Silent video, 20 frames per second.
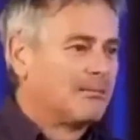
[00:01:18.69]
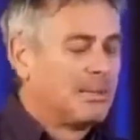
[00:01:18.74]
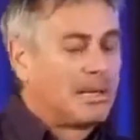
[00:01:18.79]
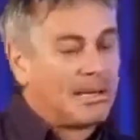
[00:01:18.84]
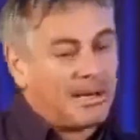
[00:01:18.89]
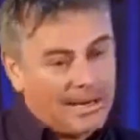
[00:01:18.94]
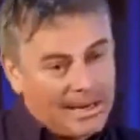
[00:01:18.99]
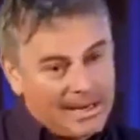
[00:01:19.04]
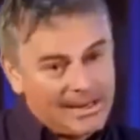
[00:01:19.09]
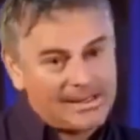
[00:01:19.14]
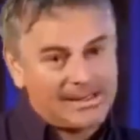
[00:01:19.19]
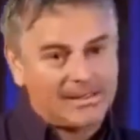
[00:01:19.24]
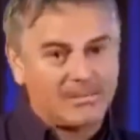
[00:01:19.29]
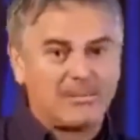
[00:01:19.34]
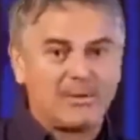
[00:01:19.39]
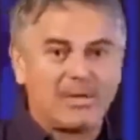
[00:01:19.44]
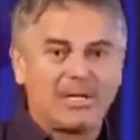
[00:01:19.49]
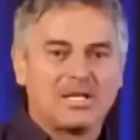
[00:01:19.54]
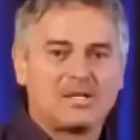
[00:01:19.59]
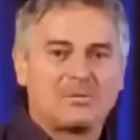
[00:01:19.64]
but it has
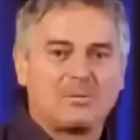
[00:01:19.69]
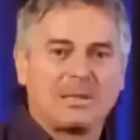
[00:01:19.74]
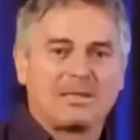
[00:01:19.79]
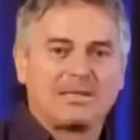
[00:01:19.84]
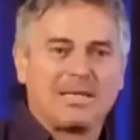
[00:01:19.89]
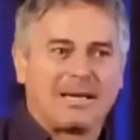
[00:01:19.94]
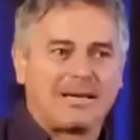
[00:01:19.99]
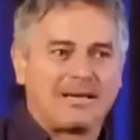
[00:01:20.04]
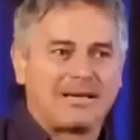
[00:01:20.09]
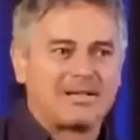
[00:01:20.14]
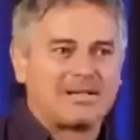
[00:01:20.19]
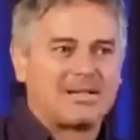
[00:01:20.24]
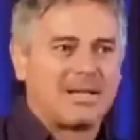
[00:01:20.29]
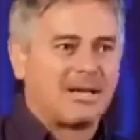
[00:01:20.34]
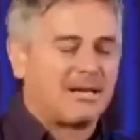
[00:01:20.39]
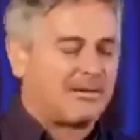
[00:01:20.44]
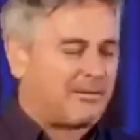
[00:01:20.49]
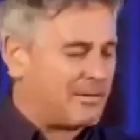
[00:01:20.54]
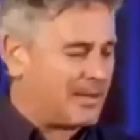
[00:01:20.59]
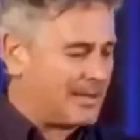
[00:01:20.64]
some really spectacular
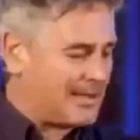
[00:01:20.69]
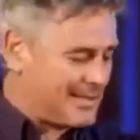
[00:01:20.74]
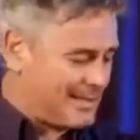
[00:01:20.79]
side